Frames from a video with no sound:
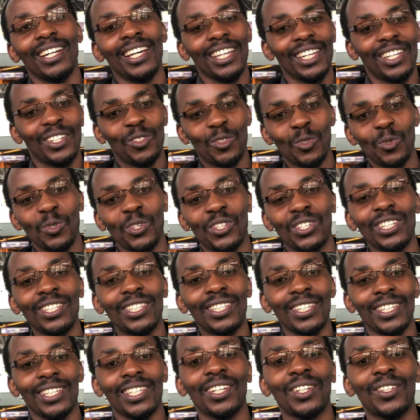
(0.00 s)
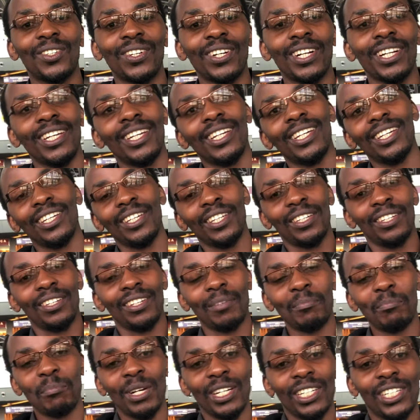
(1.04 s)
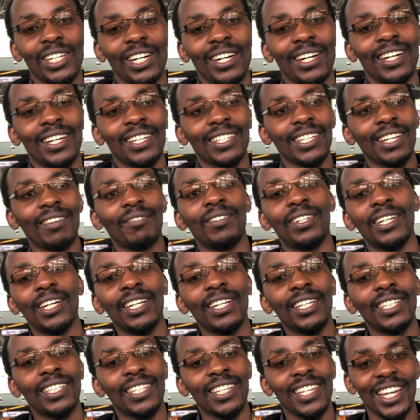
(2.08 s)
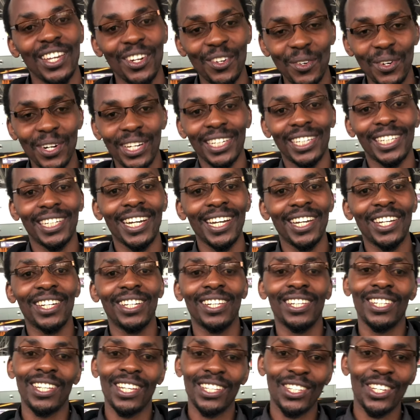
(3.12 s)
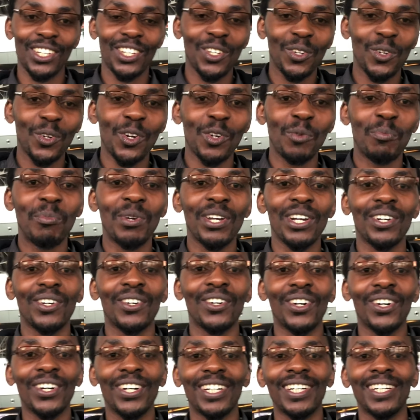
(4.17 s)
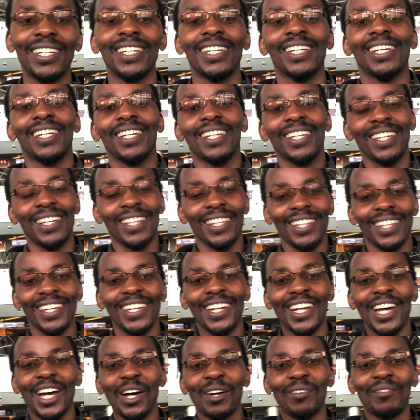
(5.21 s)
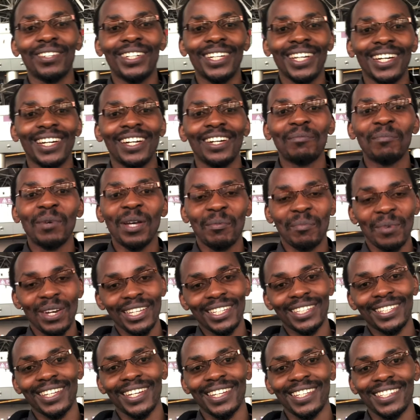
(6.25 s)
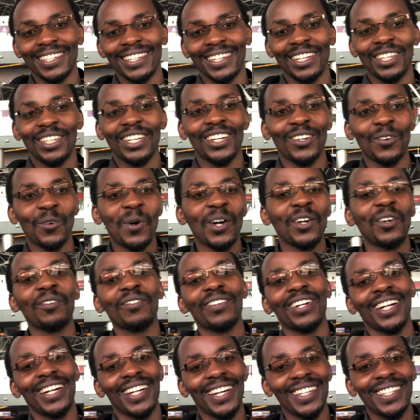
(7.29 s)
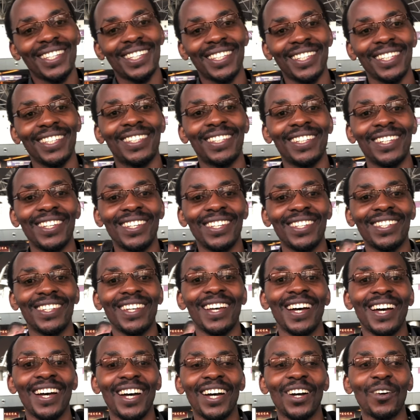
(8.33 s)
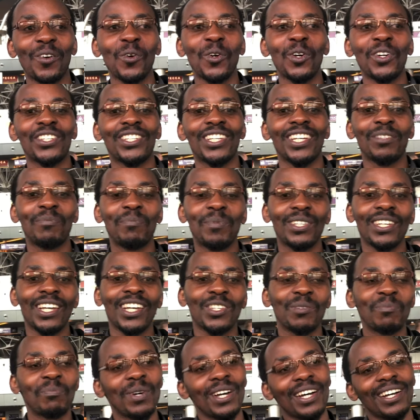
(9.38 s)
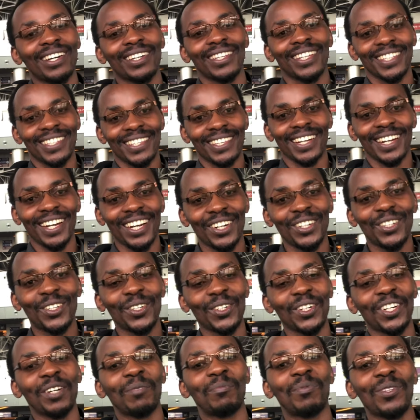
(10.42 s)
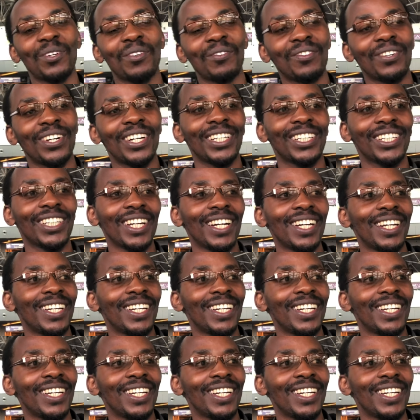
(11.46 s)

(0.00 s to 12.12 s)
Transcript: like two cities actually. Bachelor's, I've done it here in Russia in a city called Belgrade. Then I've done my master's in one of the nice cities called St. Petersburg. That's the cultural capital of Russia.